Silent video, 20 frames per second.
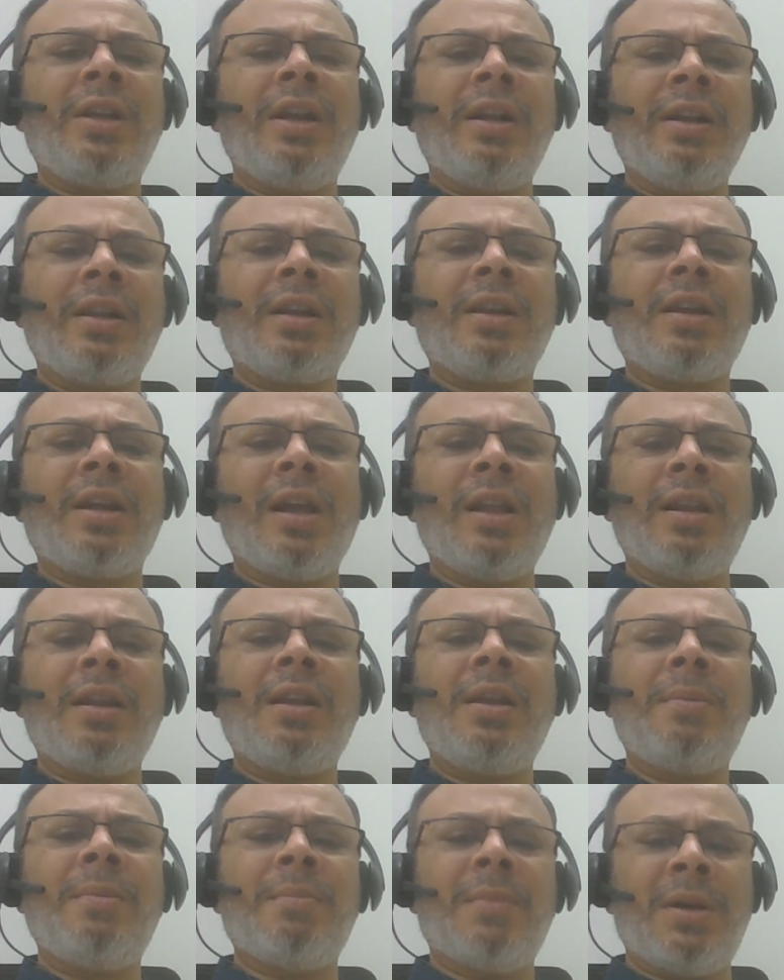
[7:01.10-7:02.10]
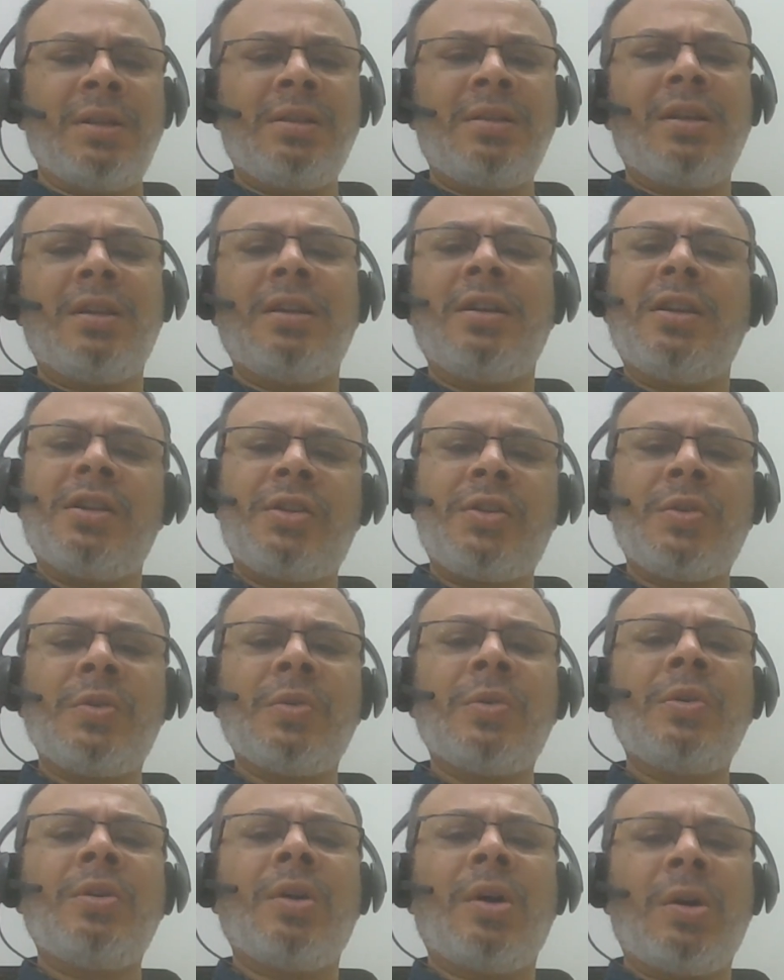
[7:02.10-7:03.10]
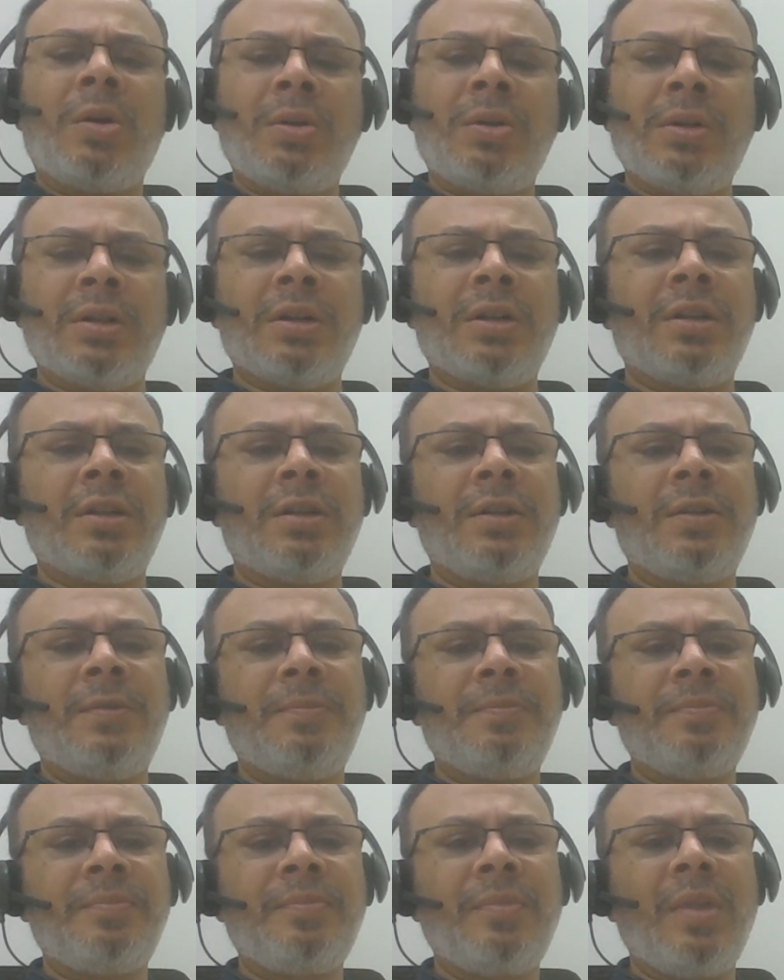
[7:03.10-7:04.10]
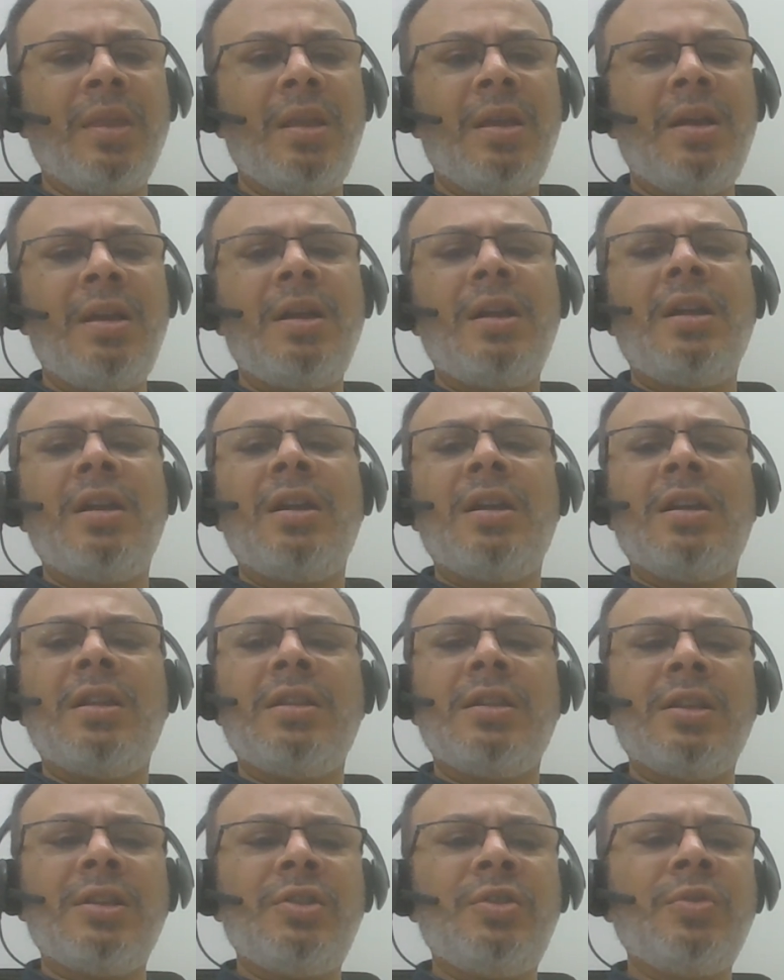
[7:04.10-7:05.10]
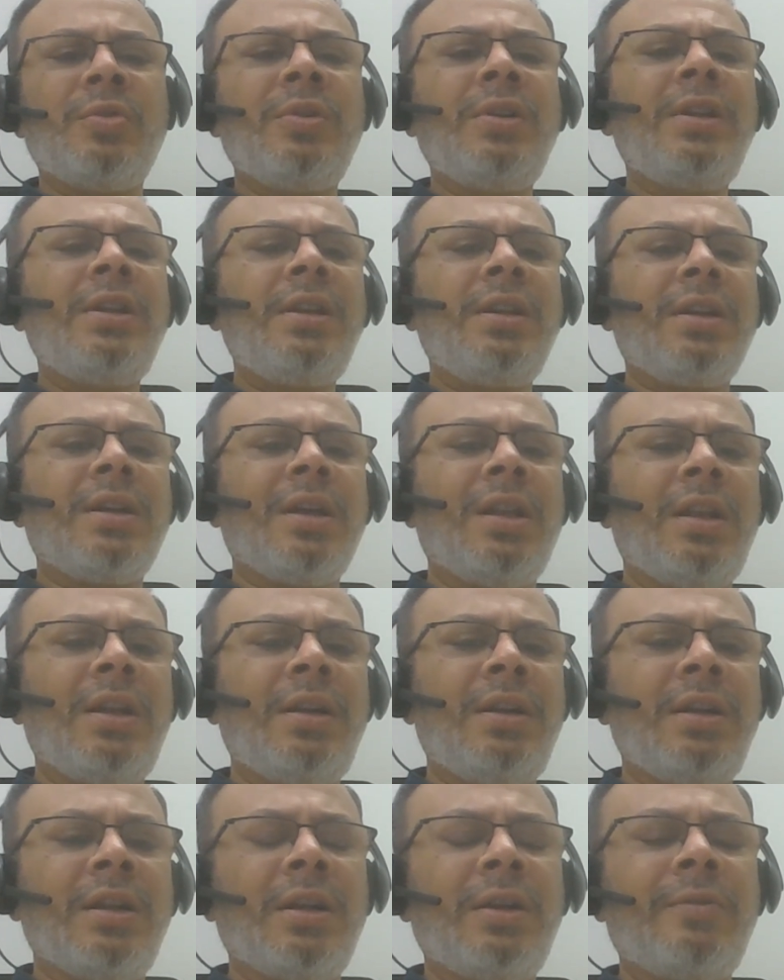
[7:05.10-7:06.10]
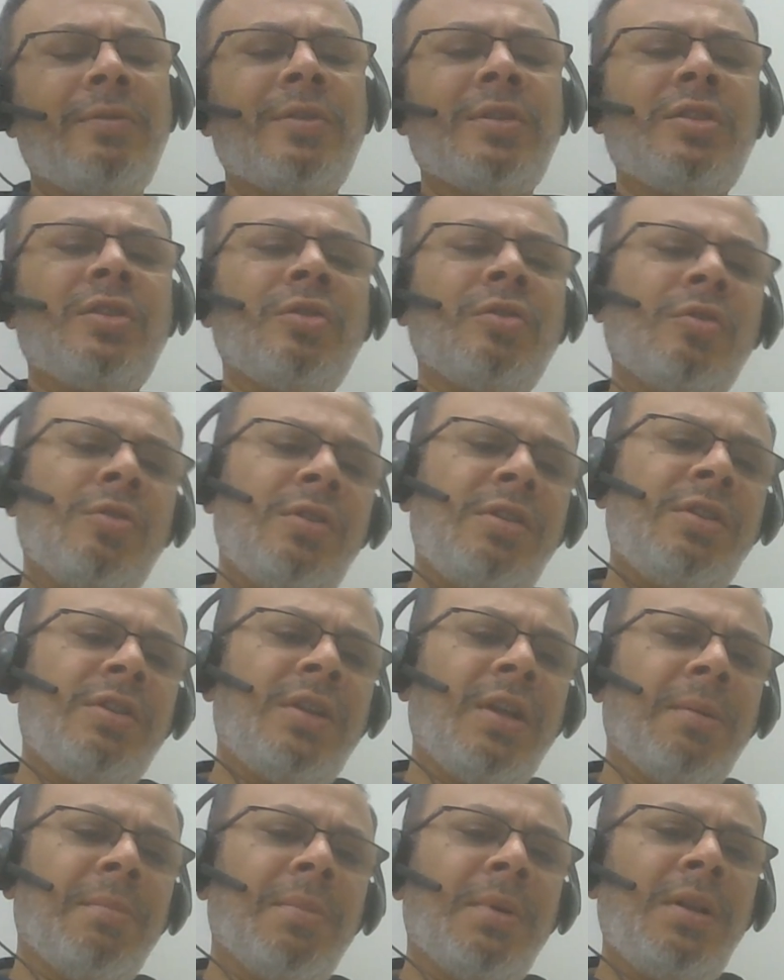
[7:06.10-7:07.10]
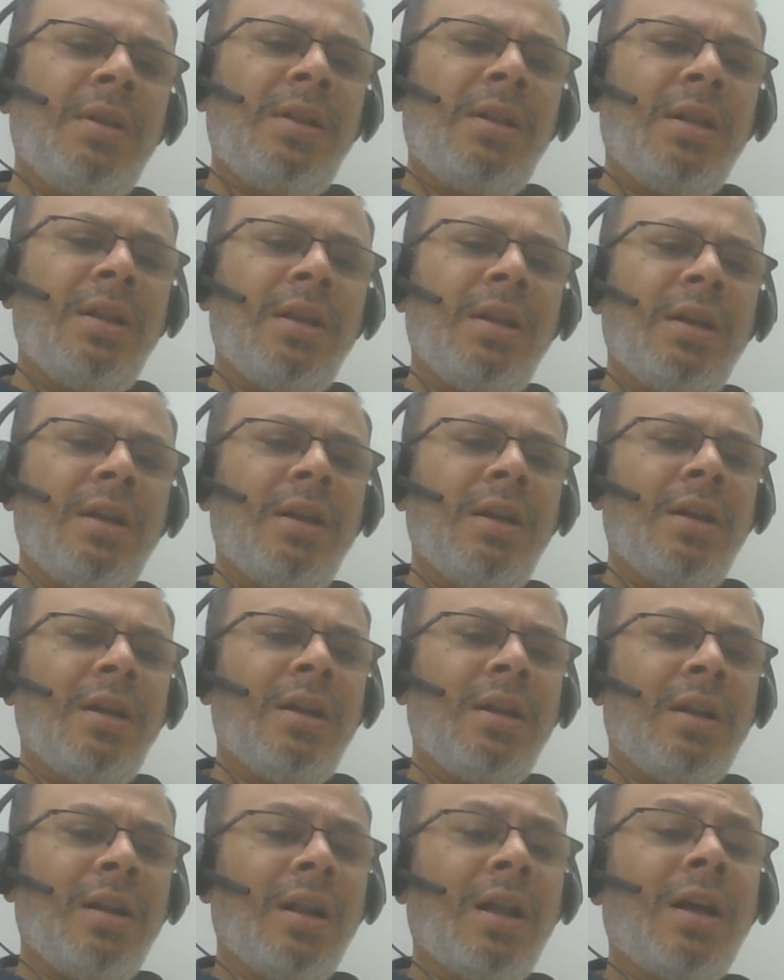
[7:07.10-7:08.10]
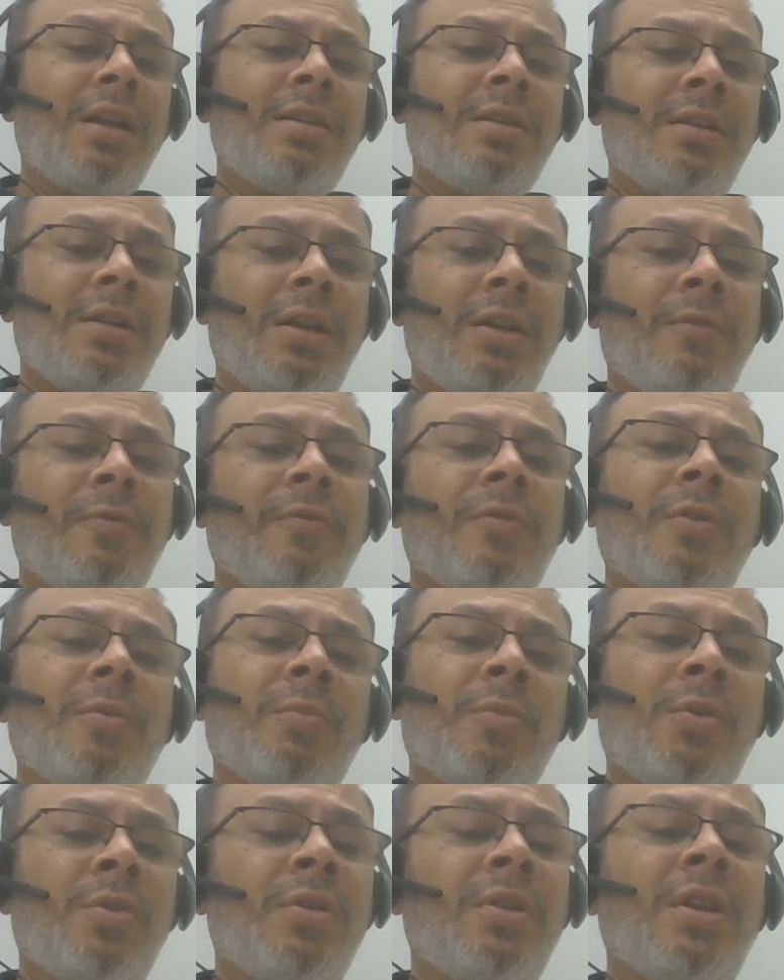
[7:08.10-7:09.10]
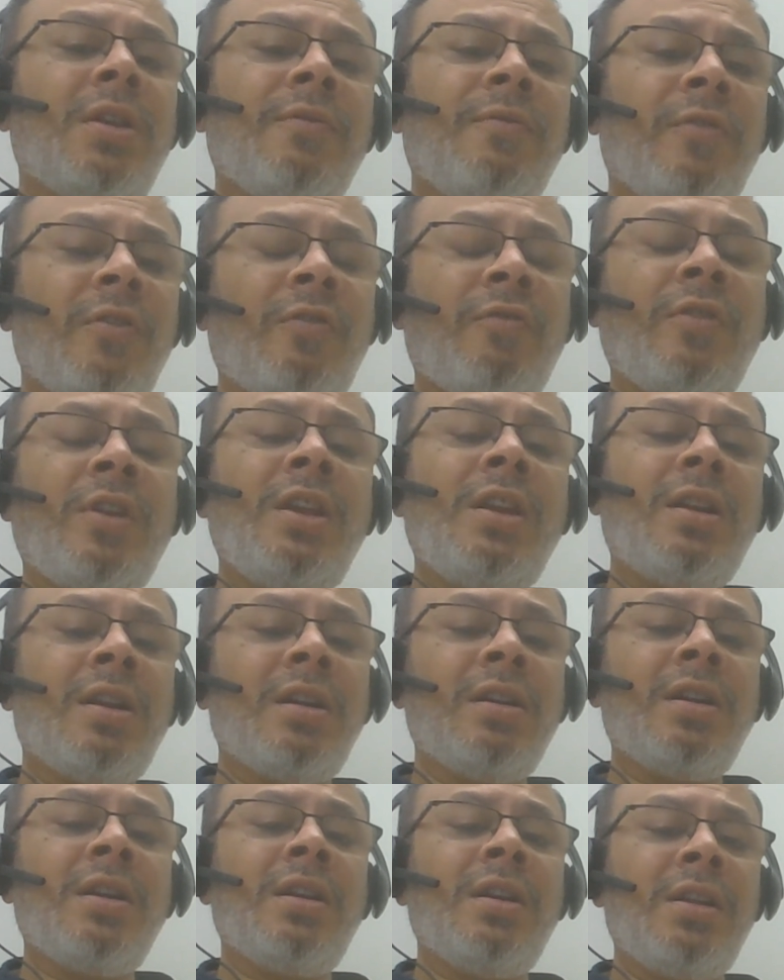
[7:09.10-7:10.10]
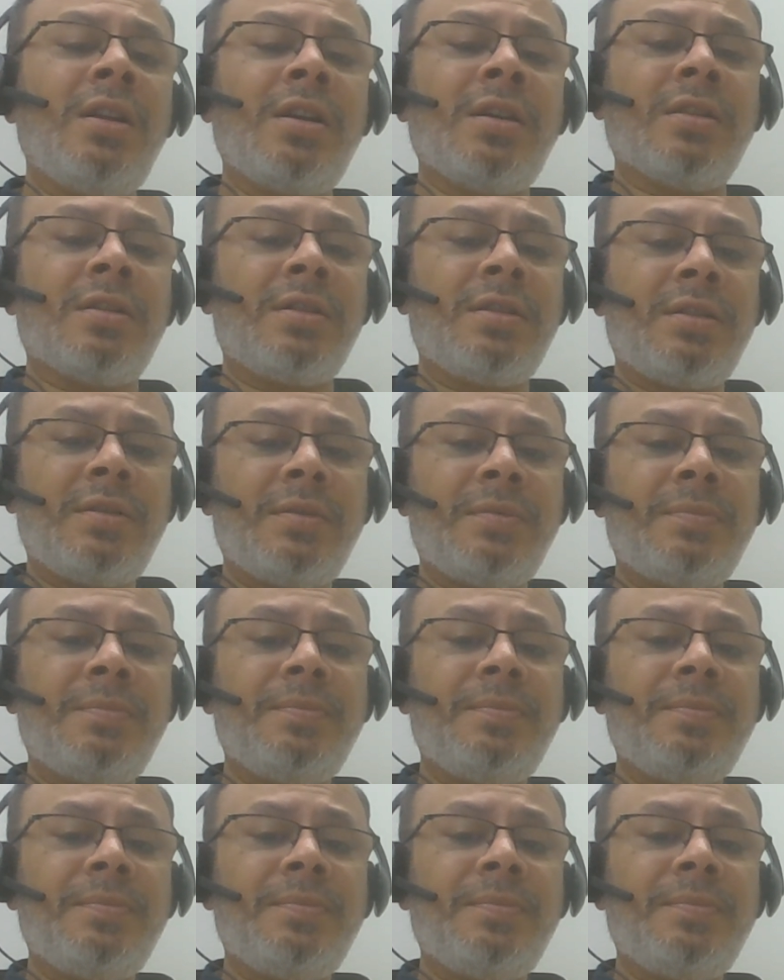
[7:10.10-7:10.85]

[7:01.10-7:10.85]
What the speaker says: intercalary month and restored order. The Julian calendar was so stable, it lasted for more than 1500 years.